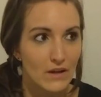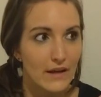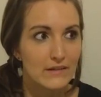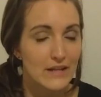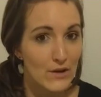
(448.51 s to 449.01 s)

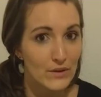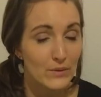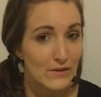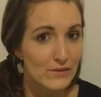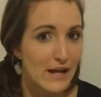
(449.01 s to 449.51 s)
I doubt that
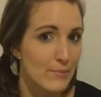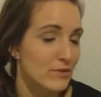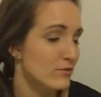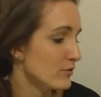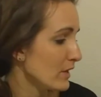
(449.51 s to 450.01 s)
would ever
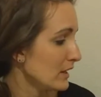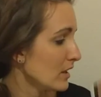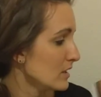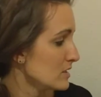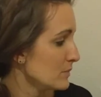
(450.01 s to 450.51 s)
happen from
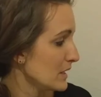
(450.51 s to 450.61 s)
Vitacost